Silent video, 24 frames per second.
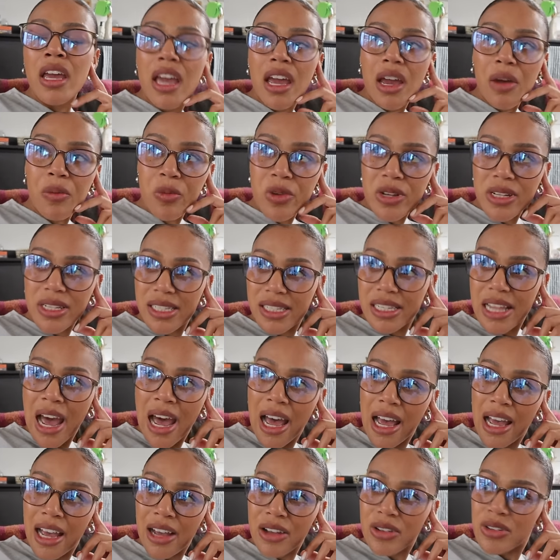And we
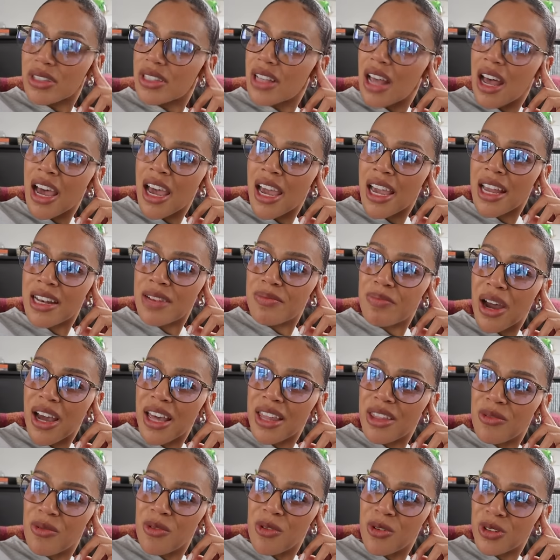sat outside
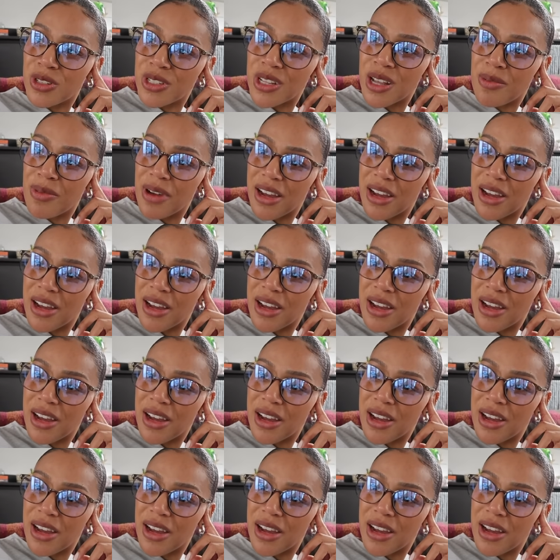by the water,